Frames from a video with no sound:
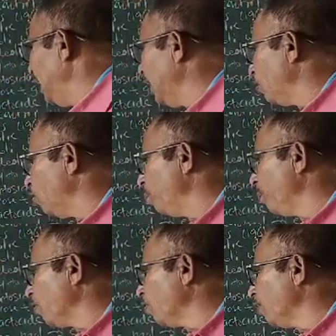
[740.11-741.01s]
lac
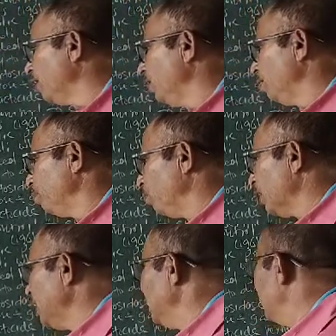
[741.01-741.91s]
operon
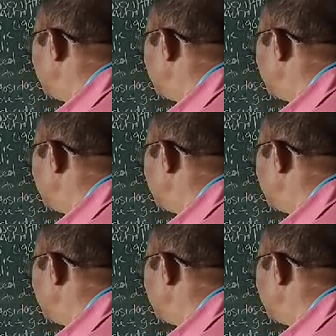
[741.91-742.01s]
model.